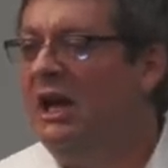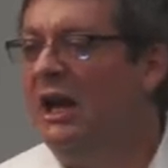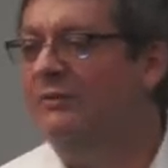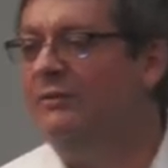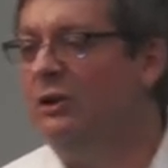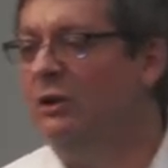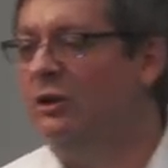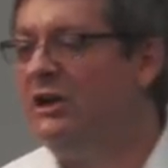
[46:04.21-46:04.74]
And
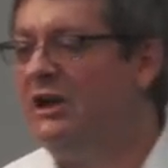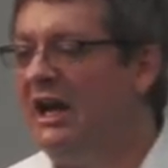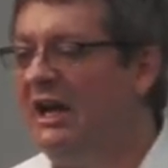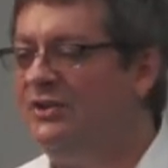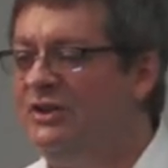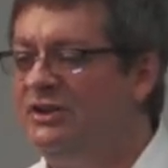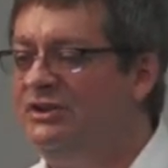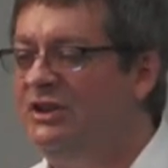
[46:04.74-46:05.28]
if you look
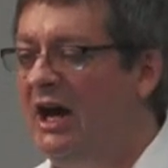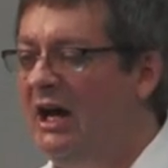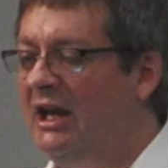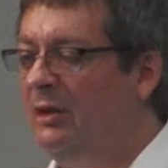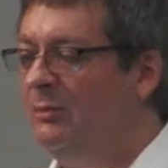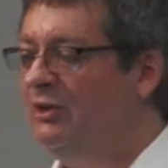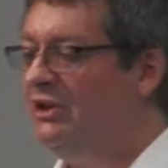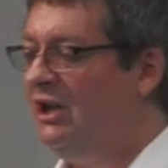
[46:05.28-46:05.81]
at this
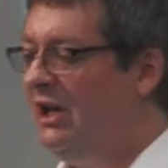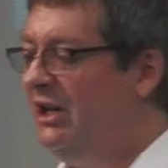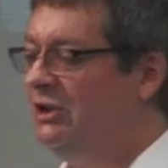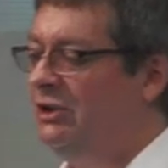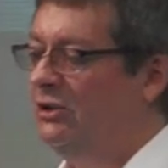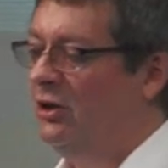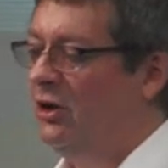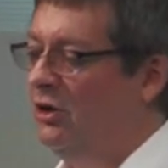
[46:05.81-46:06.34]

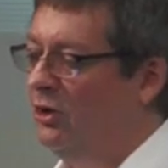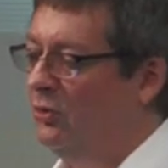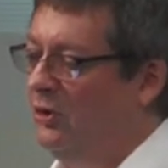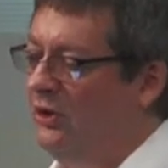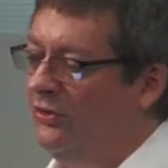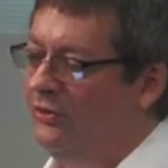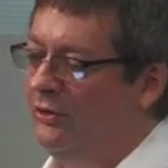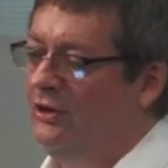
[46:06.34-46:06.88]
documentation on the
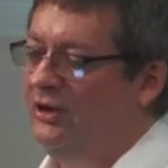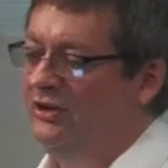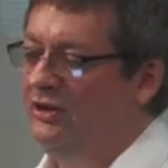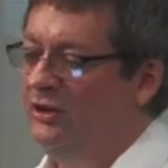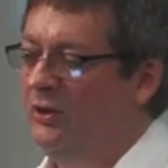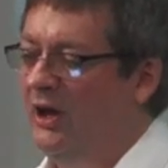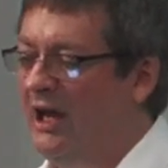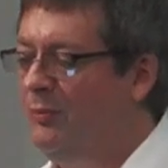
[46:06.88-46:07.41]

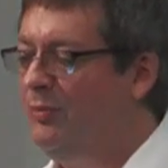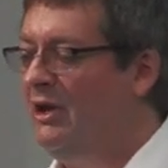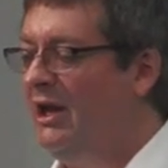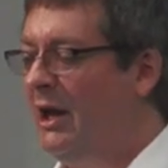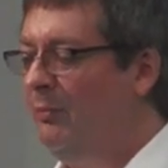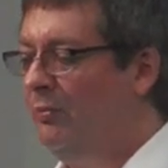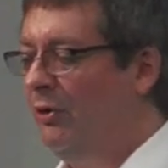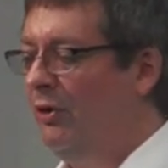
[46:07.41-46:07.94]
Win32
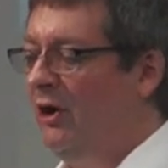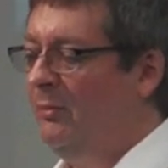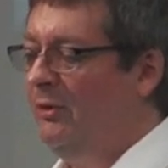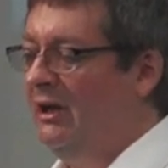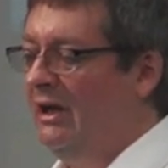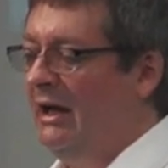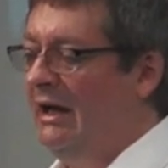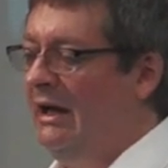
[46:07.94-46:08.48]
API
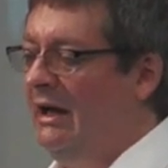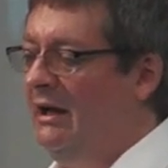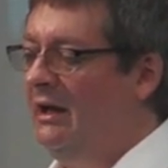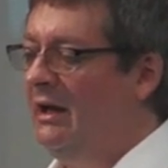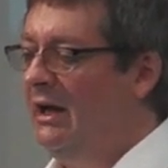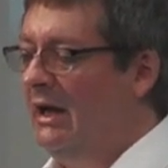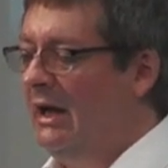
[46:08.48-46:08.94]
programming guide,